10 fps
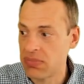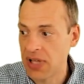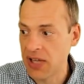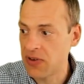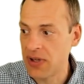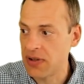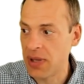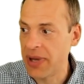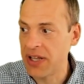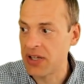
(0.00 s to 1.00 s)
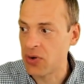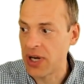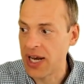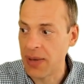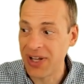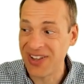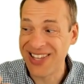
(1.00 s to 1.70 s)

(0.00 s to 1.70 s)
That's the mandatory element.